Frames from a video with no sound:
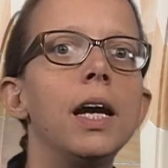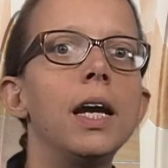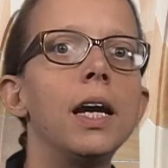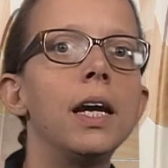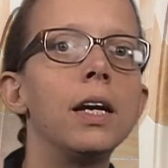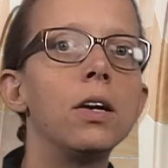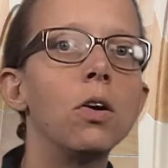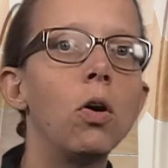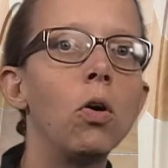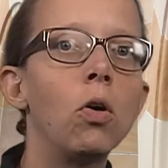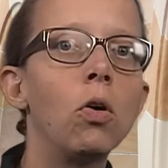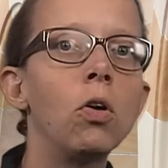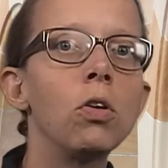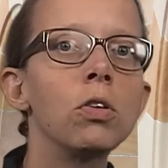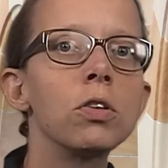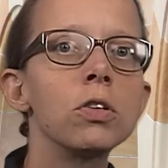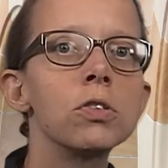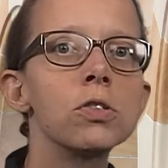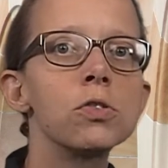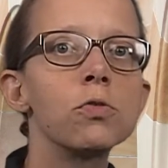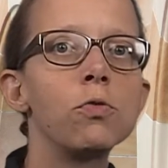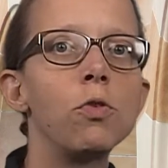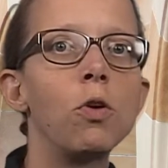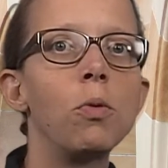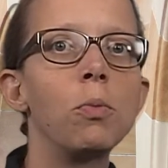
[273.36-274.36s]
In all
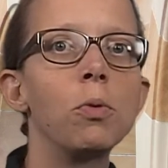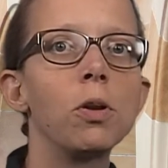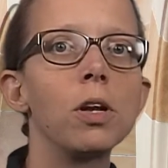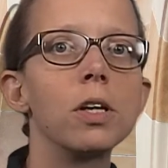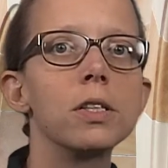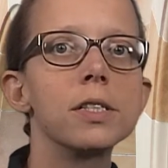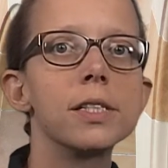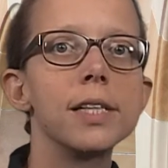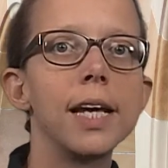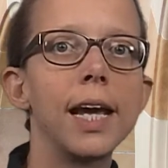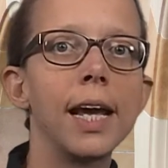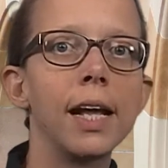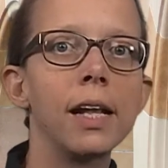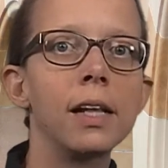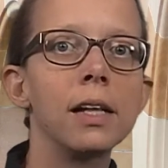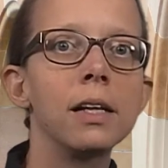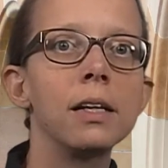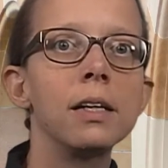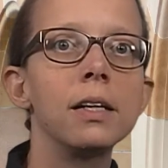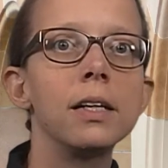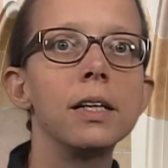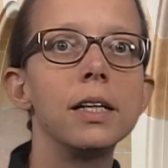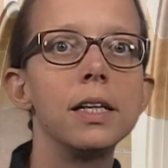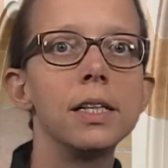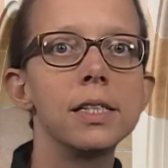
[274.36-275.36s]
those formulas,
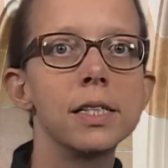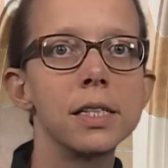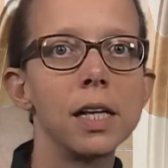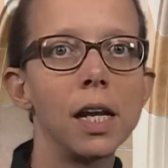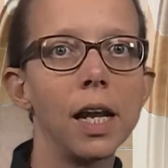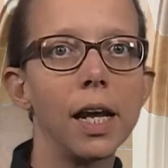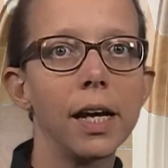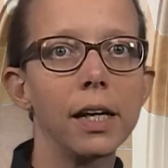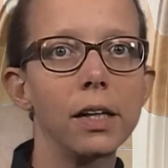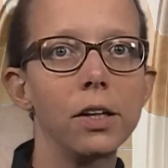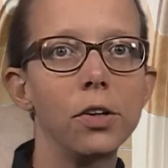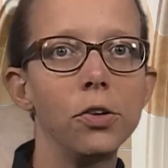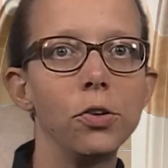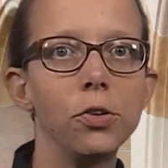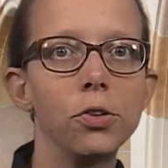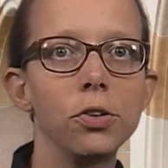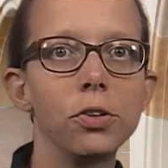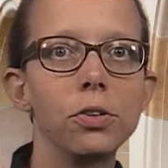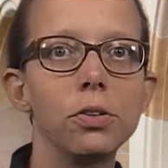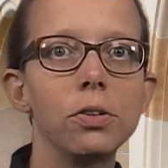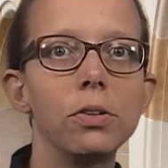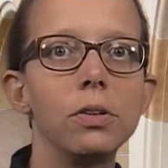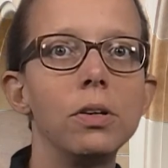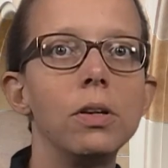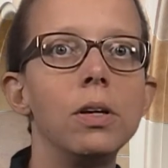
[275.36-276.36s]
L is the
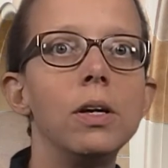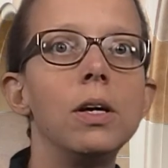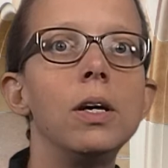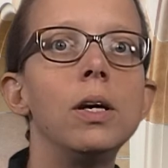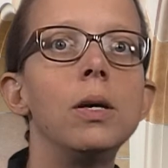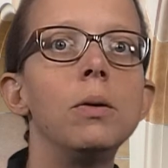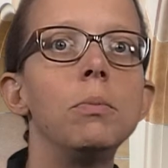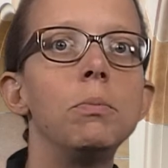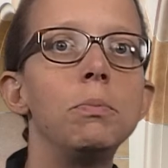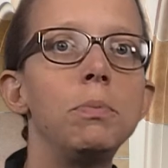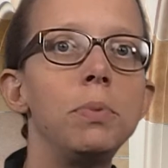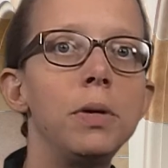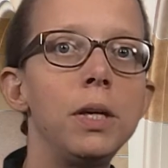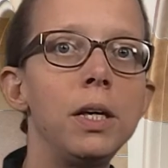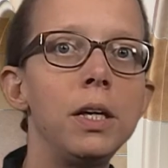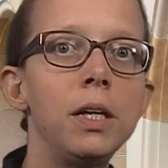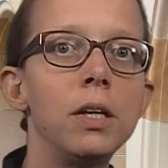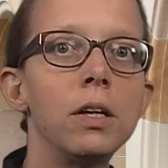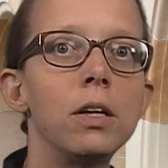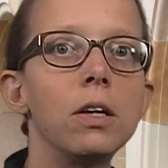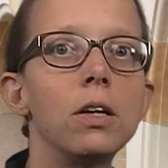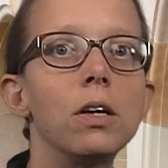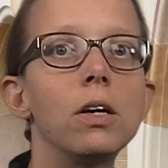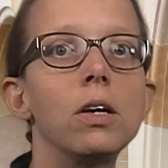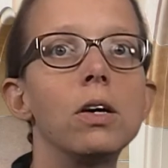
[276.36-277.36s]
likelihood.
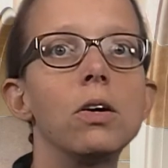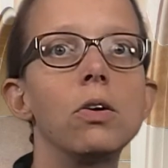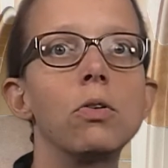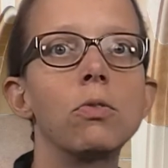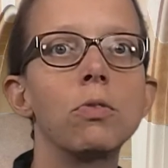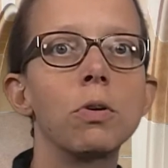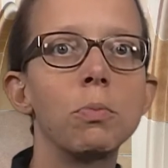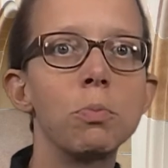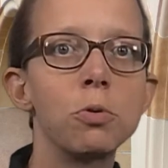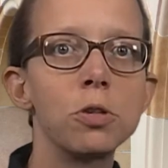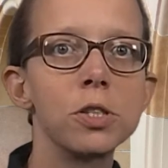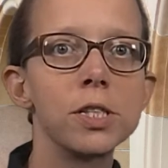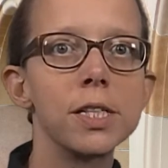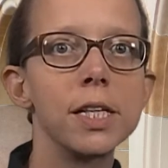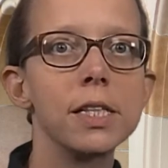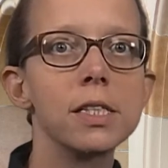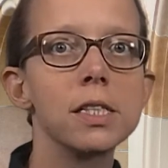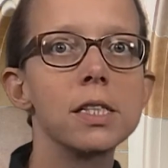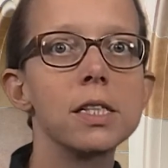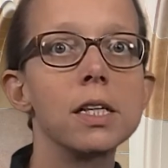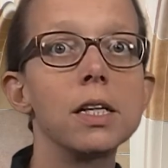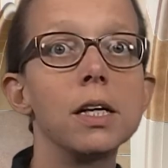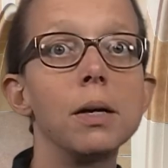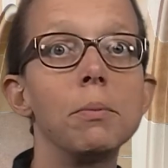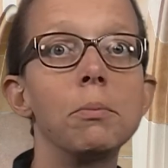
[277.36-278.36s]
P
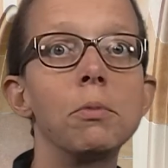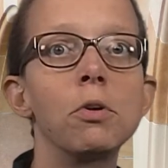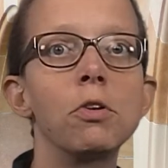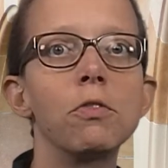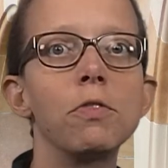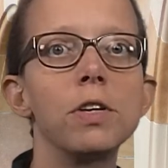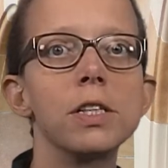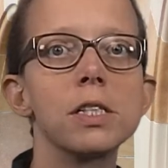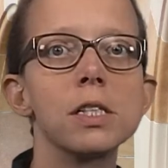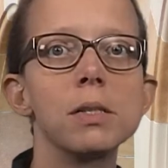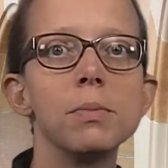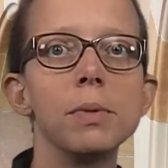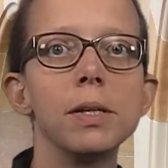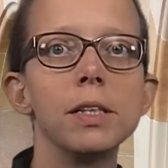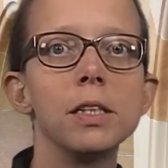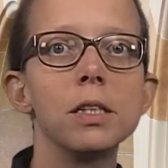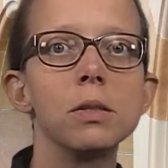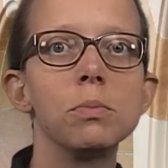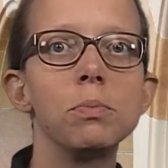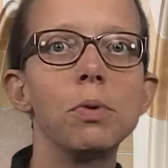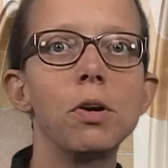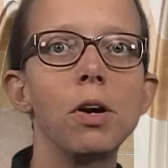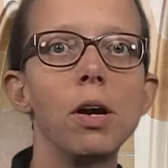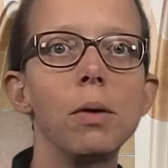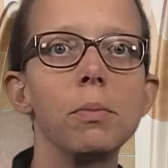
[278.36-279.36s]
represents the number of
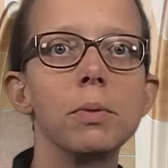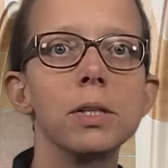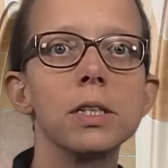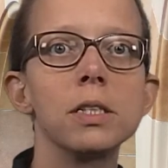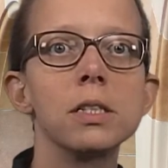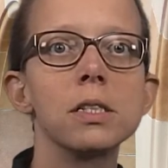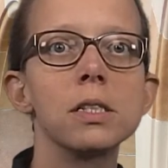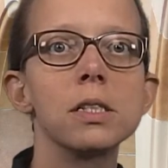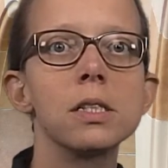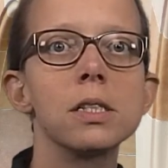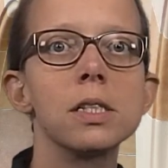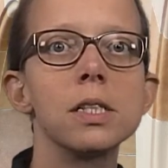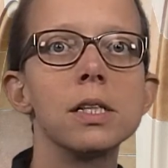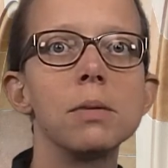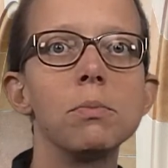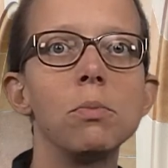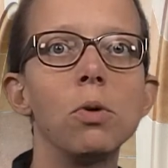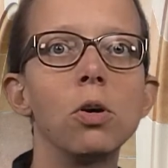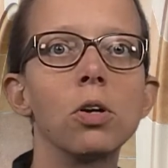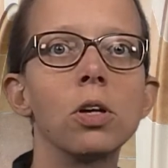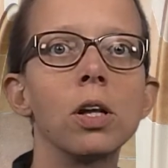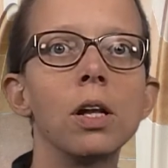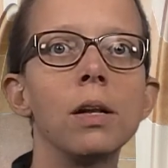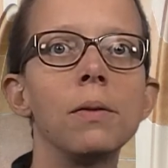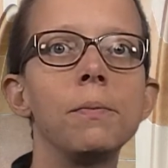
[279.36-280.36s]
estimated parameters in a
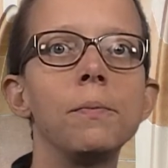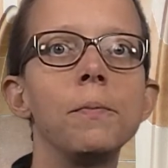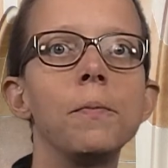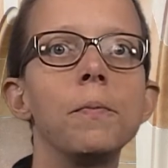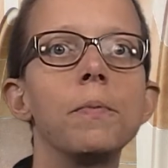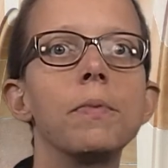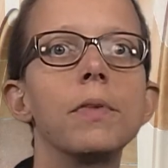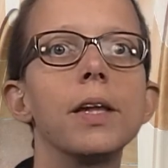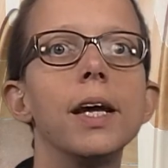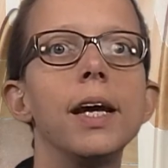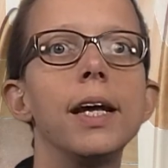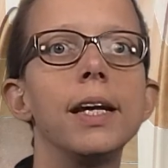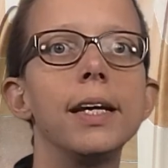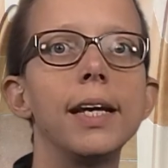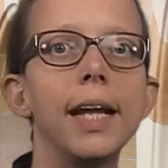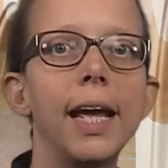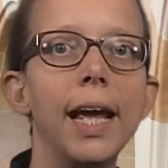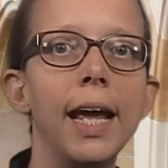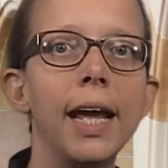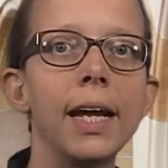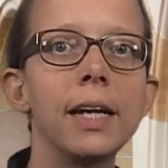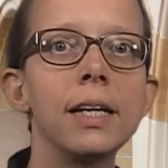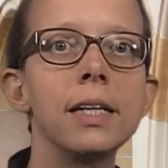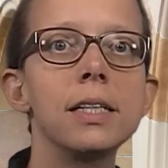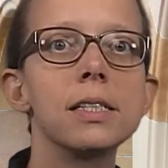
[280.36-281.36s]
model, and
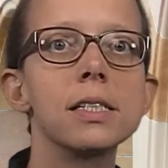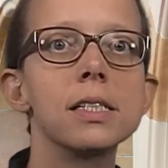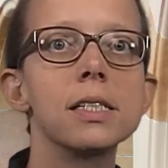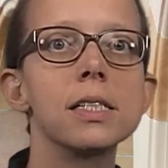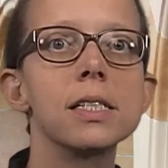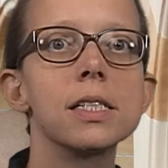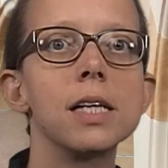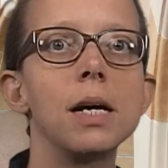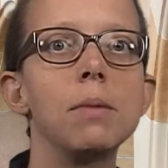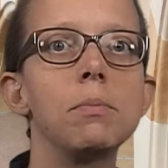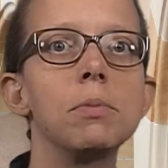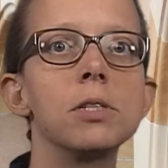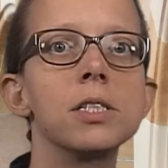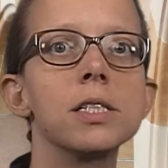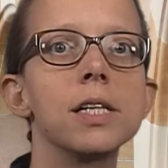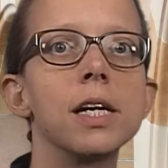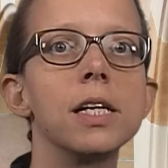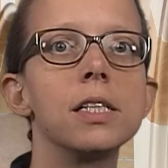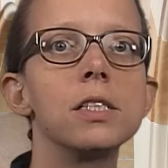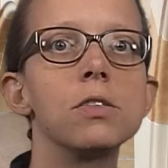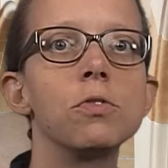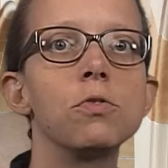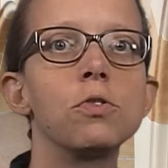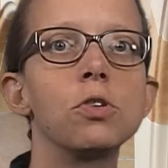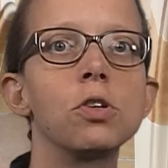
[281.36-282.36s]
N is the sample
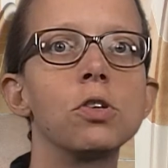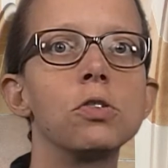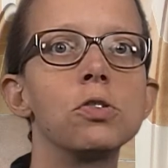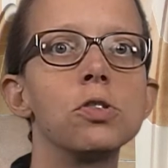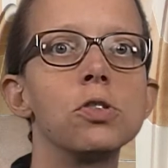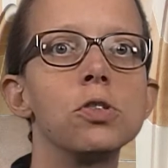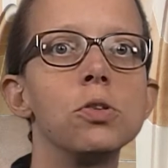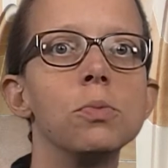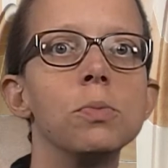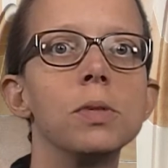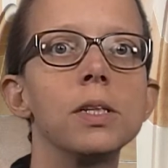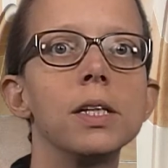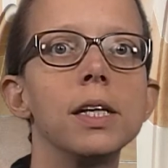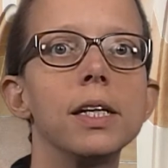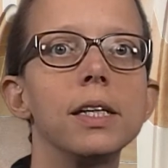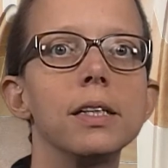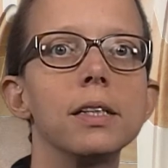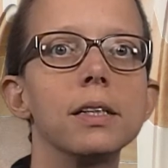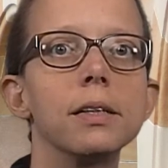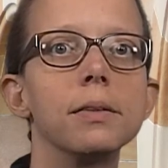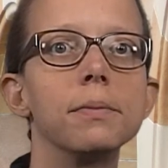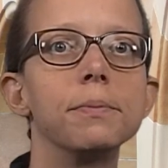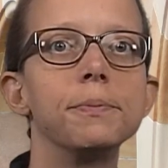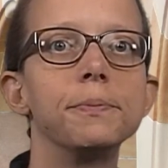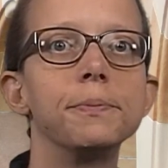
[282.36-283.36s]
size of the consumer
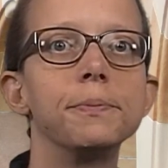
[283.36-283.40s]
data.